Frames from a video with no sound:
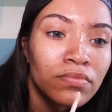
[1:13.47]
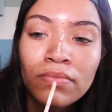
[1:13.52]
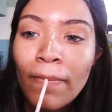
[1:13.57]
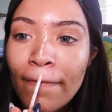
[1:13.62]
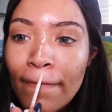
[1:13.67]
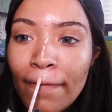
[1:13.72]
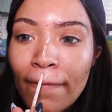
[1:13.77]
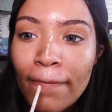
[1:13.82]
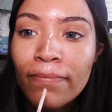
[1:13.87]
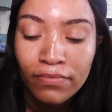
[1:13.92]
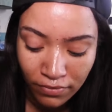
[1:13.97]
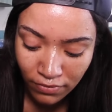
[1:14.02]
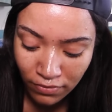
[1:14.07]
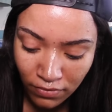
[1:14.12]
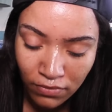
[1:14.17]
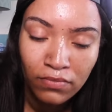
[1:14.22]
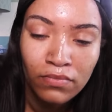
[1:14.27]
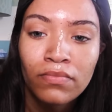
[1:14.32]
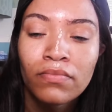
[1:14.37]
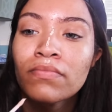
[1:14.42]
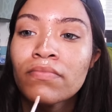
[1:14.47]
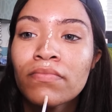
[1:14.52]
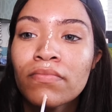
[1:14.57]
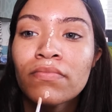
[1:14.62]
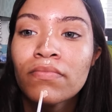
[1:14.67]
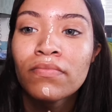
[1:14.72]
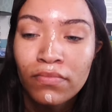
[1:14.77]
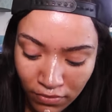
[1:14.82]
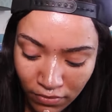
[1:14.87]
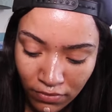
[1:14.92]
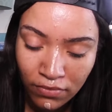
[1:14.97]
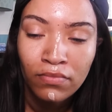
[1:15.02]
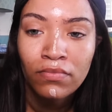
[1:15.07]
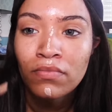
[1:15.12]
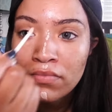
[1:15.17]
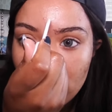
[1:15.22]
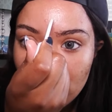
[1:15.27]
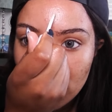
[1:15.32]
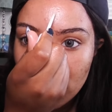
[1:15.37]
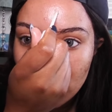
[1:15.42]
Now I start with concealer
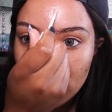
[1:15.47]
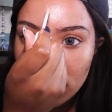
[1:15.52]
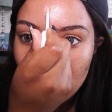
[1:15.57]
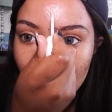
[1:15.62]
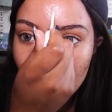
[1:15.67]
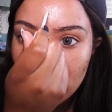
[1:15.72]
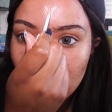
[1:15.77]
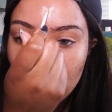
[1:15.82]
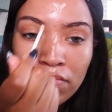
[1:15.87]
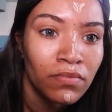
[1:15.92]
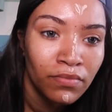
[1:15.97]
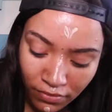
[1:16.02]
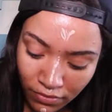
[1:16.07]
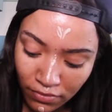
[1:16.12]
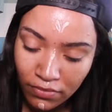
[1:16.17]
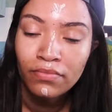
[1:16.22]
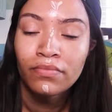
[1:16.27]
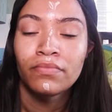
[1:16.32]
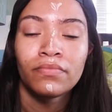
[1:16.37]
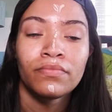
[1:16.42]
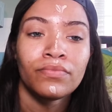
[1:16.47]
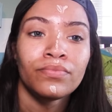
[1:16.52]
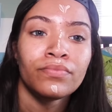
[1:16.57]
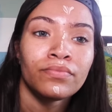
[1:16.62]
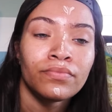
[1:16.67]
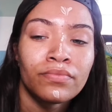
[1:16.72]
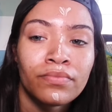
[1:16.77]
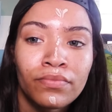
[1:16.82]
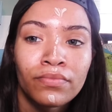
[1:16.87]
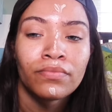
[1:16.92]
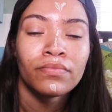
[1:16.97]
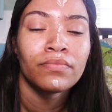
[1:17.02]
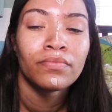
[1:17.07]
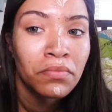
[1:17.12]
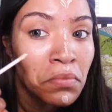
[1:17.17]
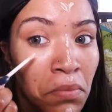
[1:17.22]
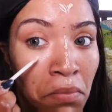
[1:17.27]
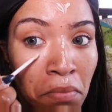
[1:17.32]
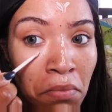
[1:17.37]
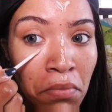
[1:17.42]
and I just get, my
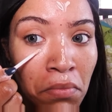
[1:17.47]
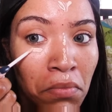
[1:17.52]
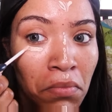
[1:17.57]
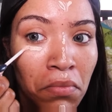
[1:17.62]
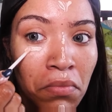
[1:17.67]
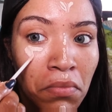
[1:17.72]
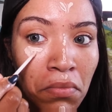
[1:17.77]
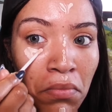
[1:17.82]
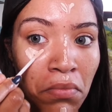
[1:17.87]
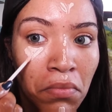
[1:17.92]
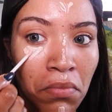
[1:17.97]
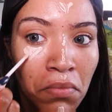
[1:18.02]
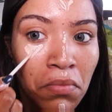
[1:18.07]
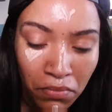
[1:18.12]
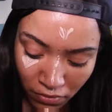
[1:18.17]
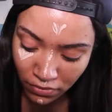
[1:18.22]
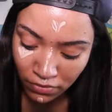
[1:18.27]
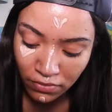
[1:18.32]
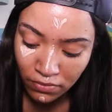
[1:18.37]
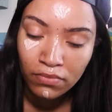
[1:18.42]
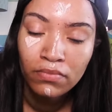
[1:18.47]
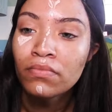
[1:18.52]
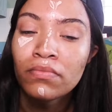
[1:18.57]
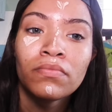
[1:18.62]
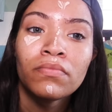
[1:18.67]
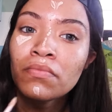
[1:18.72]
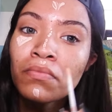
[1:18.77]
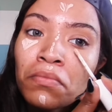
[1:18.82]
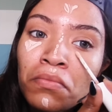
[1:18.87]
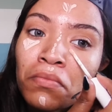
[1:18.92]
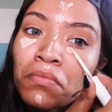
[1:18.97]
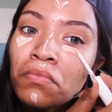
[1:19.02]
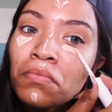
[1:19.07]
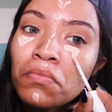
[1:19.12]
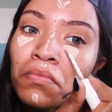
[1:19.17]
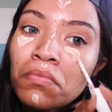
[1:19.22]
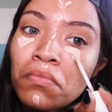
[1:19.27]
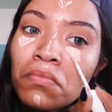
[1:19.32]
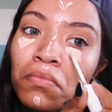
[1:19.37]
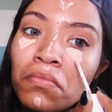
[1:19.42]
little highlight points, and
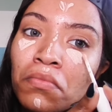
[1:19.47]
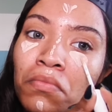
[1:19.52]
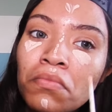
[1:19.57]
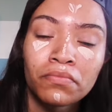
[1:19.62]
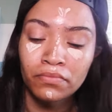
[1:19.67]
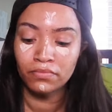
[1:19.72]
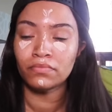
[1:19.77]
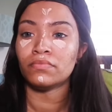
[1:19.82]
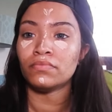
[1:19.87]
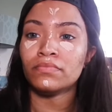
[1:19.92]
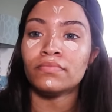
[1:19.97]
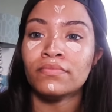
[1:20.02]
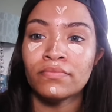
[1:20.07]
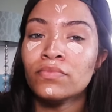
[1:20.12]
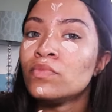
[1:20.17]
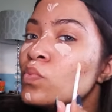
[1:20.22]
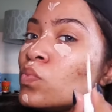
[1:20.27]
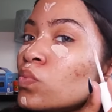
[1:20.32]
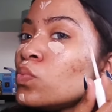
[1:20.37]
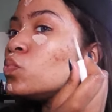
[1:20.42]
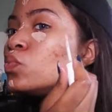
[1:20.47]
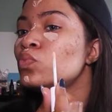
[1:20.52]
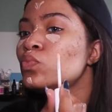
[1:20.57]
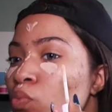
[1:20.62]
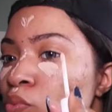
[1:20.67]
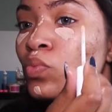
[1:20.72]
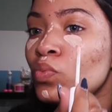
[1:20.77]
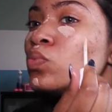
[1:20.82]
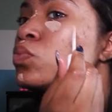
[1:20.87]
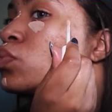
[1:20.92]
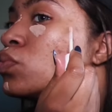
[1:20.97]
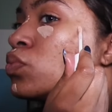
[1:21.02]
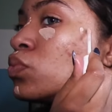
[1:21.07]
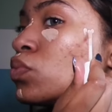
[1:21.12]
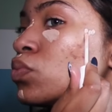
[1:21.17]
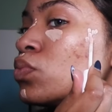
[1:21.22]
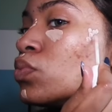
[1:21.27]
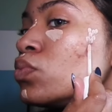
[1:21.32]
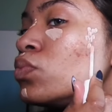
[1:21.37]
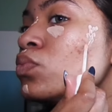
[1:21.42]
then I cover the
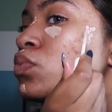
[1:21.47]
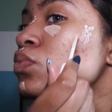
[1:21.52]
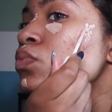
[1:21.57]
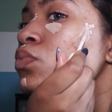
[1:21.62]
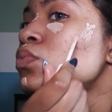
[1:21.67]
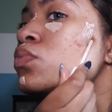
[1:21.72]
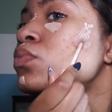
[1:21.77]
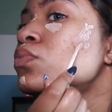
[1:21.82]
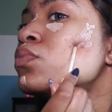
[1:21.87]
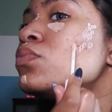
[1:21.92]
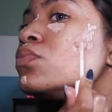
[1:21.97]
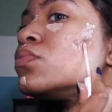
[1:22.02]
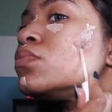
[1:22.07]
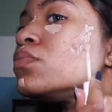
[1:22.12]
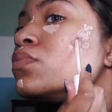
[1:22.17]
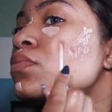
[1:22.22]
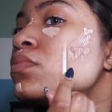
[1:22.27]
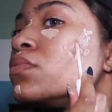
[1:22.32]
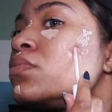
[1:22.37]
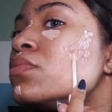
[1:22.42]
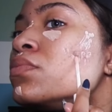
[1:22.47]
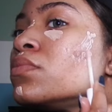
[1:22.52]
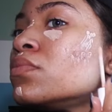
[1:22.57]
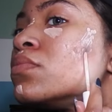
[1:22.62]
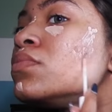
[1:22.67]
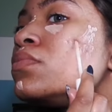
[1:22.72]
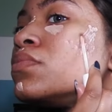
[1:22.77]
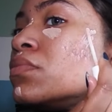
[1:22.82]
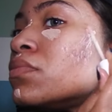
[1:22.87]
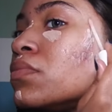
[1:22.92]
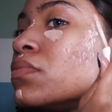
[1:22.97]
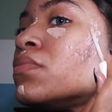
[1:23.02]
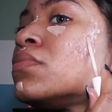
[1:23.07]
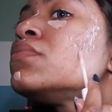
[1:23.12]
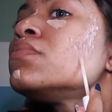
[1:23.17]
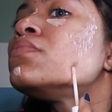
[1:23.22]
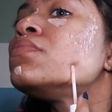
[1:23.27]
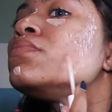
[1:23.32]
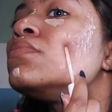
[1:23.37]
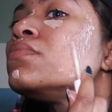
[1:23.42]
concealer over all my
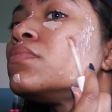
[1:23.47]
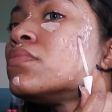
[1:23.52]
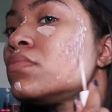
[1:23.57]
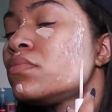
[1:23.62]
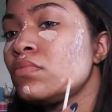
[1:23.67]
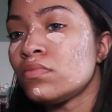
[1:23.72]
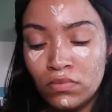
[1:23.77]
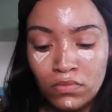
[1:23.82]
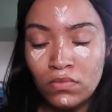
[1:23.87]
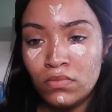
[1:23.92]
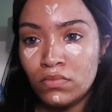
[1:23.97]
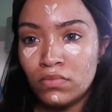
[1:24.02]
marks.